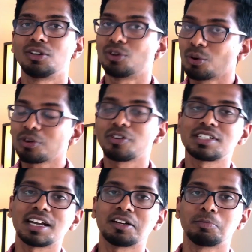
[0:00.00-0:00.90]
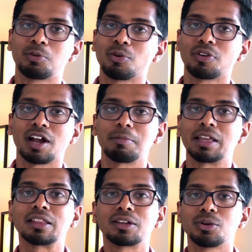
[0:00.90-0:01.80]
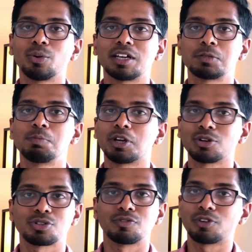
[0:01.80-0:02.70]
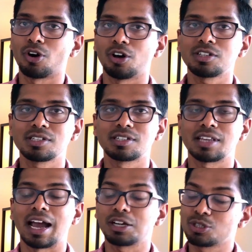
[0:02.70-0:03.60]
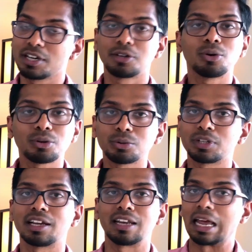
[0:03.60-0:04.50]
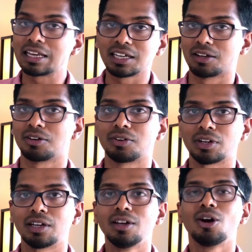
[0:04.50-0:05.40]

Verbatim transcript: Don't reject a program in the U S because of costs. Actually, don't do that in any country.